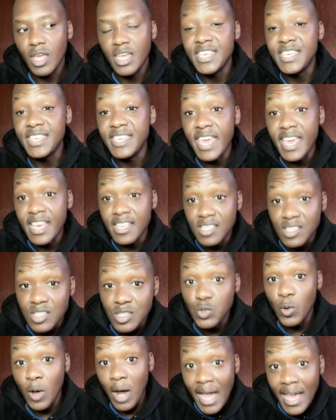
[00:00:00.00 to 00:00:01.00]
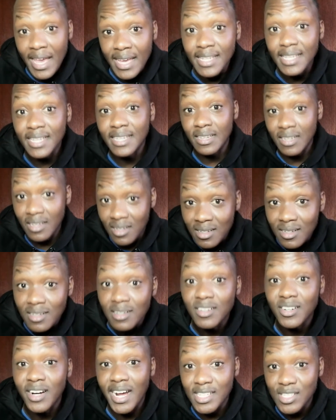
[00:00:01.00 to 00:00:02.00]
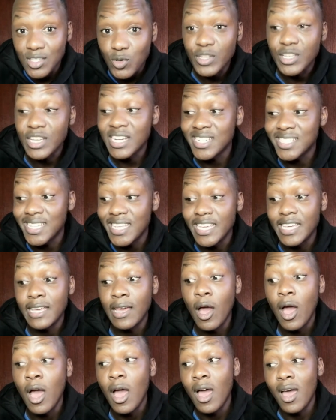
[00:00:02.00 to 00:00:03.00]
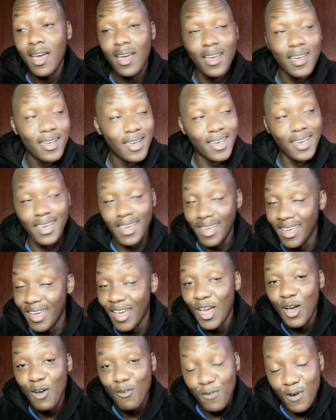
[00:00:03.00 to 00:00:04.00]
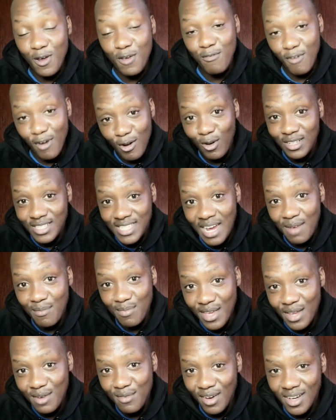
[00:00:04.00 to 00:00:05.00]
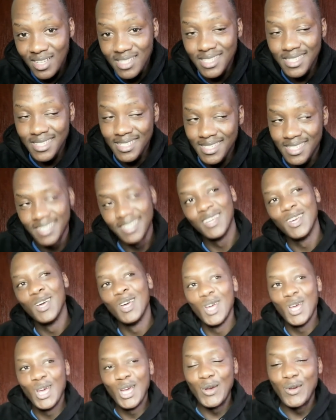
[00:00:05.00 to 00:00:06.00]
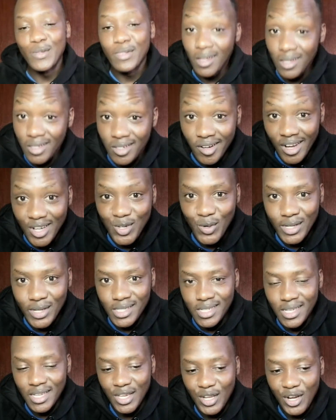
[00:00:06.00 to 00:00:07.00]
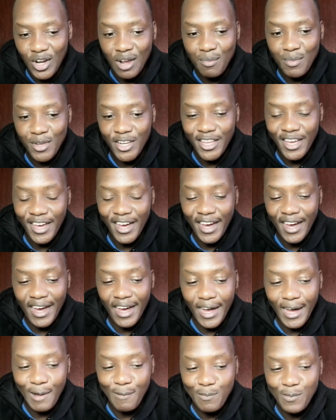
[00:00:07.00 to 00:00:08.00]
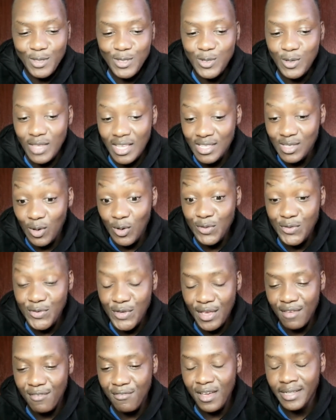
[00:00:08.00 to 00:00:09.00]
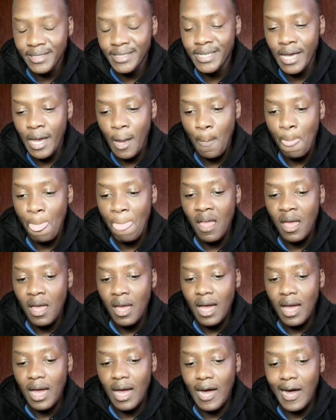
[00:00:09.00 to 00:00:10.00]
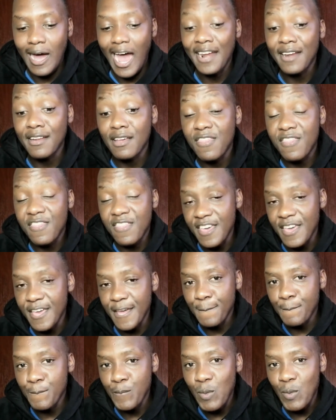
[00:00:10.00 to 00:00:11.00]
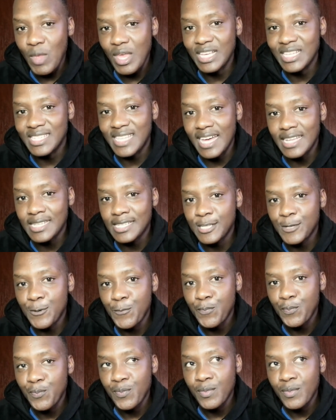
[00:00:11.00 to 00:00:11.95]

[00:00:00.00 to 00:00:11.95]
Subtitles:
years you are adding, right? So you're gonna stay for a very long time in varsity without graduating, you know what I mean? So that's also a factor. Another thing is that